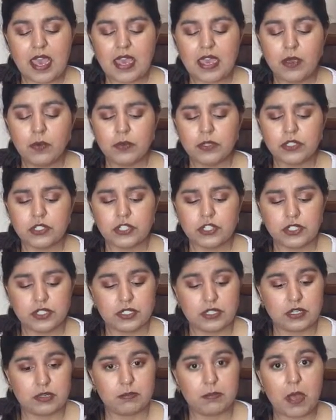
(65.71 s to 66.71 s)
It was
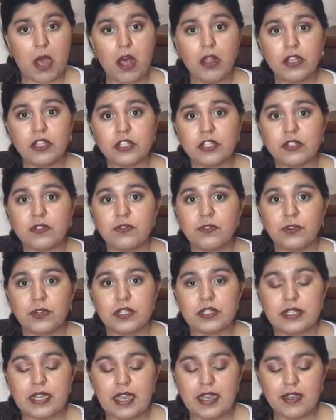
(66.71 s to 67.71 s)
just an apology for
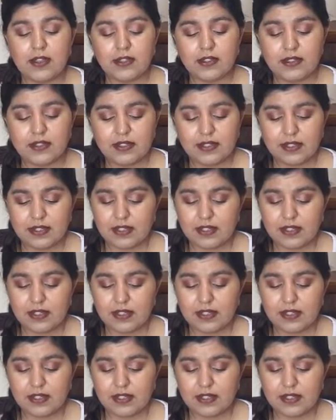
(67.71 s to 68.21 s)
a tail.